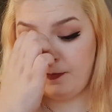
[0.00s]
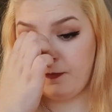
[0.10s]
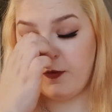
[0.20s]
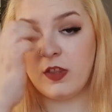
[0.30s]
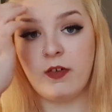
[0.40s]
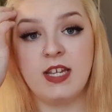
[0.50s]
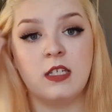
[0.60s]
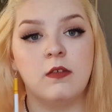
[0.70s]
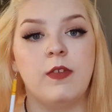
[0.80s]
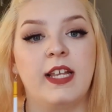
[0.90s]
for the rest
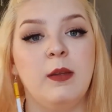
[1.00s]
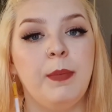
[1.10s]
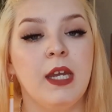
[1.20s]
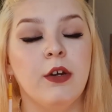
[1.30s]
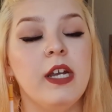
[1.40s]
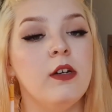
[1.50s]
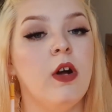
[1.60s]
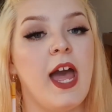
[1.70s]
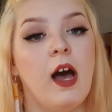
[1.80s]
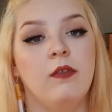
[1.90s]
of like the period or
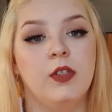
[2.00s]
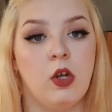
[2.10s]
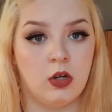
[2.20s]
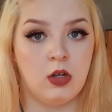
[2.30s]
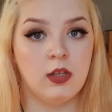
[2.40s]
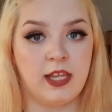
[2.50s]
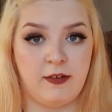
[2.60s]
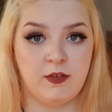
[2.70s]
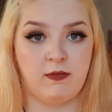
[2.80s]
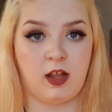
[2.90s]
however long
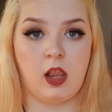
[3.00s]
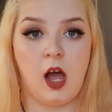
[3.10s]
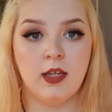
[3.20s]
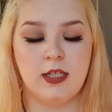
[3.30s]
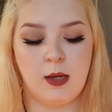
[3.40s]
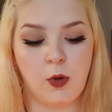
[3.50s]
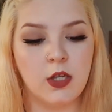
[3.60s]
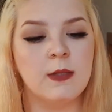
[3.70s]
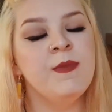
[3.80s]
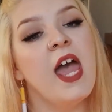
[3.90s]
left of the class there
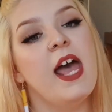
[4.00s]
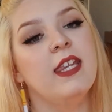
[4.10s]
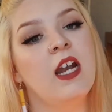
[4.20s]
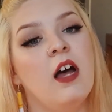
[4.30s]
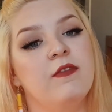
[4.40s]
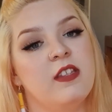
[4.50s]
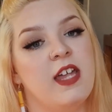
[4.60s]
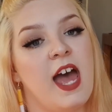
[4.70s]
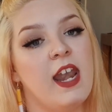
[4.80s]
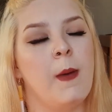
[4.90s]
was. And then after
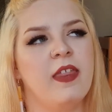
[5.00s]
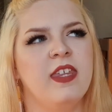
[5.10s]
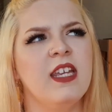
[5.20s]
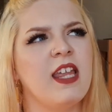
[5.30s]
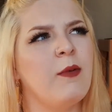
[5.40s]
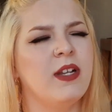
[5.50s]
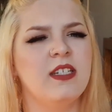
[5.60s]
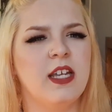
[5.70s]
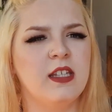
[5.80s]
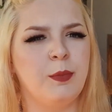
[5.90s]
that, I think that went
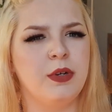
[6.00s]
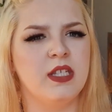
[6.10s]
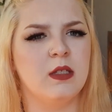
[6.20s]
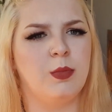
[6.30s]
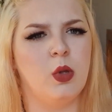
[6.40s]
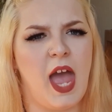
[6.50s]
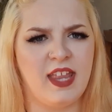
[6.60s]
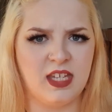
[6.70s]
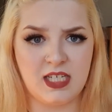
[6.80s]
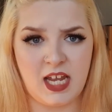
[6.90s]
to like the principal
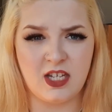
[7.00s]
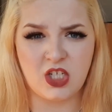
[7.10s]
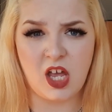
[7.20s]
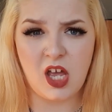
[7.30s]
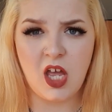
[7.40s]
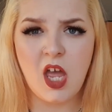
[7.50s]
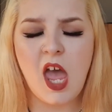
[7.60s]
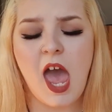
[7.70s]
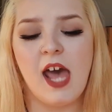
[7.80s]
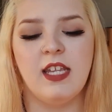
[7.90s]
and the teacher,
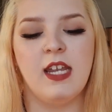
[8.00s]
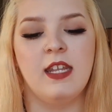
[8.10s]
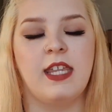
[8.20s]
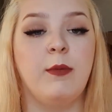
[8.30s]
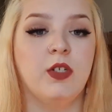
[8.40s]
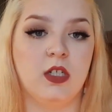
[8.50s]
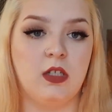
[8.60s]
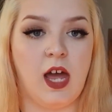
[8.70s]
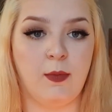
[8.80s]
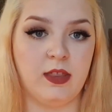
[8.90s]
and then they would
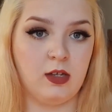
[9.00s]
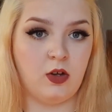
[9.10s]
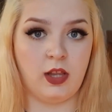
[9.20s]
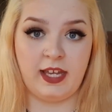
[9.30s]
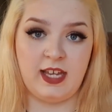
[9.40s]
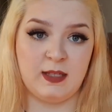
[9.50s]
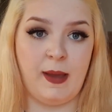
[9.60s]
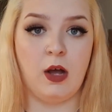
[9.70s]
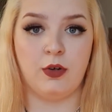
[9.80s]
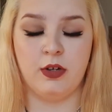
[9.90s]
decide whether you got like
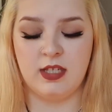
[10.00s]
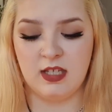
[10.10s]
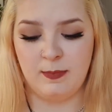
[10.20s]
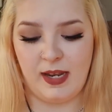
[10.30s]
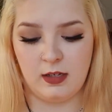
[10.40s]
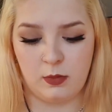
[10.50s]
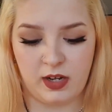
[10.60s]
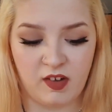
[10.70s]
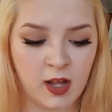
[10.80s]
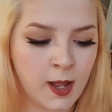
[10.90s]
expelled or suspended or
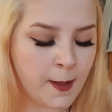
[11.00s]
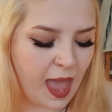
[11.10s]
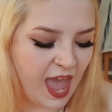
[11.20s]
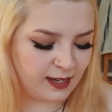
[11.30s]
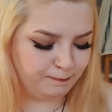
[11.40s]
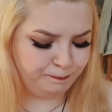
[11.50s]
whatever. And